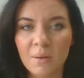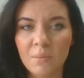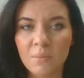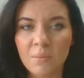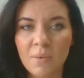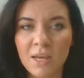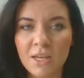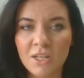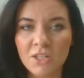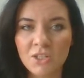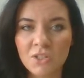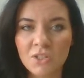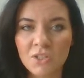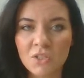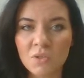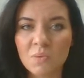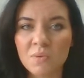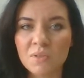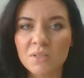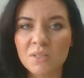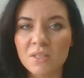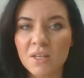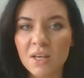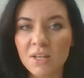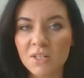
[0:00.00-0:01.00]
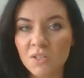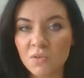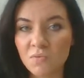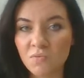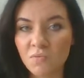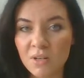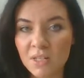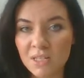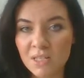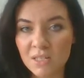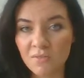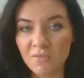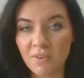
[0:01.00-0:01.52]
Patients with certain
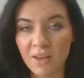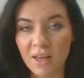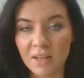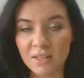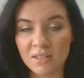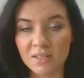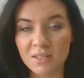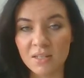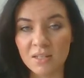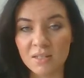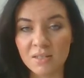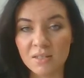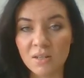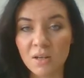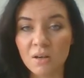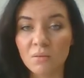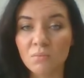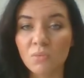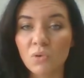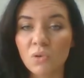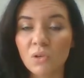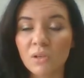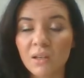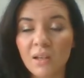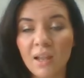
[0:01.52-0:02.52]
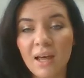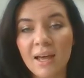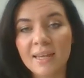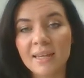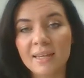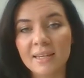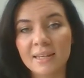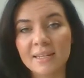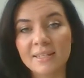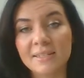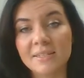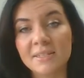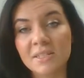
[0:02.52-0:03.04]
risk factors are more
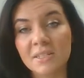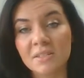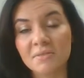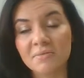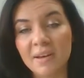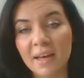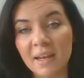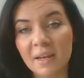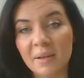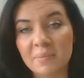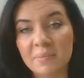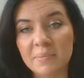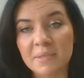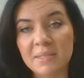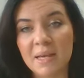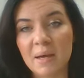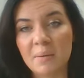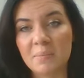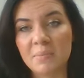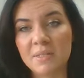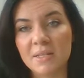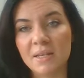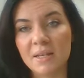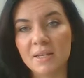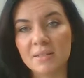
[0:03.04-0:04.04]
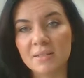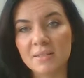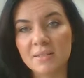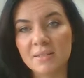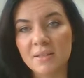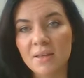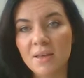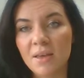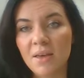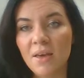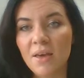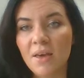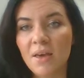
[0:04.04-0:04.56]
likely to develop sepsis.
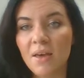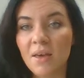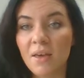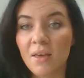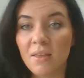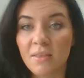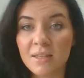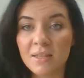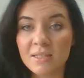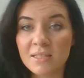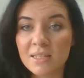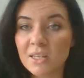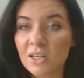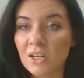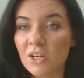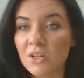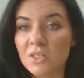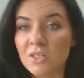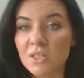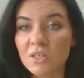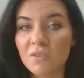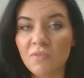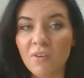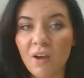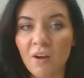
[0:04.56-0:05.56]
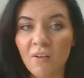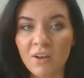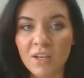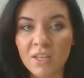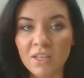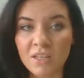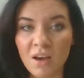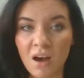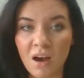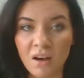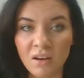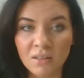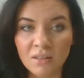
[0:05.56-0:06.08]
This includes the very
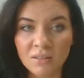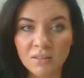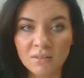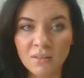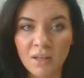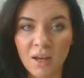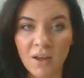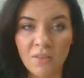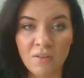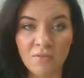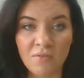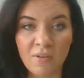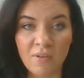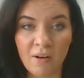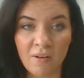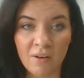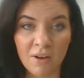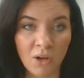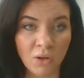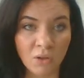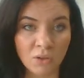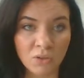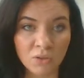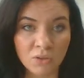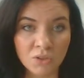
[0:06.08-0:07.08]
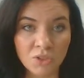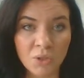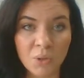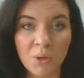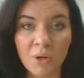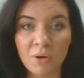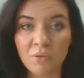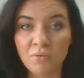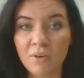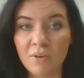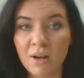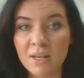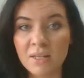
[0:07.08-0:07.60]
young and the very old who
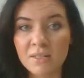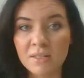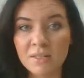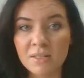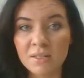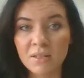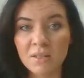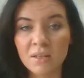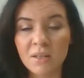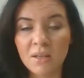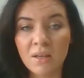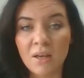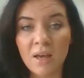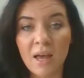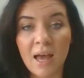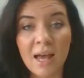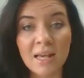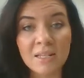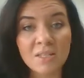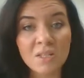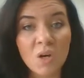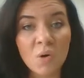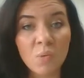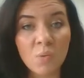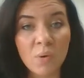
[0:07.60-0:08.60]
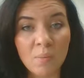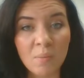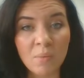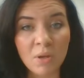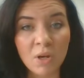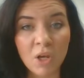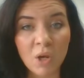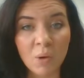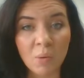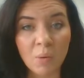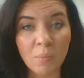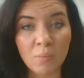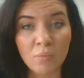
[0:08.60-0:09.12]
are at risk, as are women
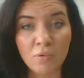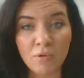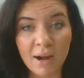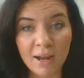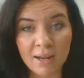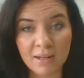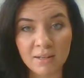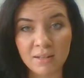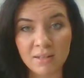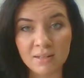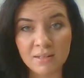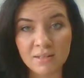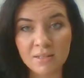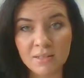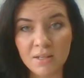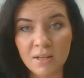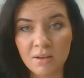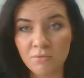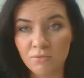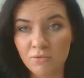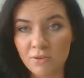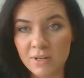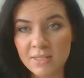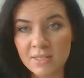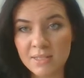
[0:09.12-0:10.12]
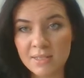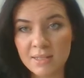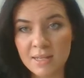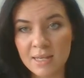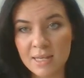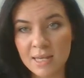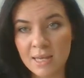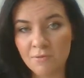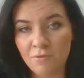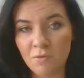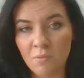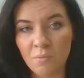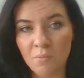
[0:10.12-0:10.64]
who are pregnant, have recently
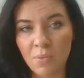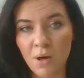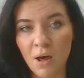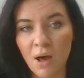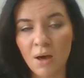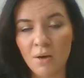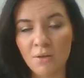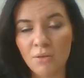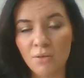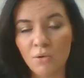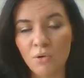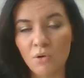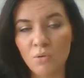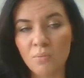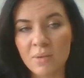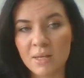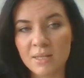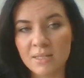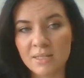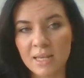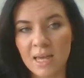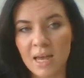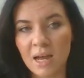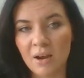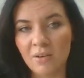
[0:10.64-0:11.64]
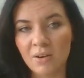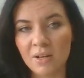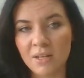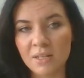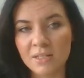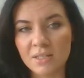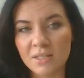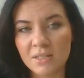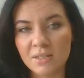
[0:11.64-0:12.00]
given birth or miscarried.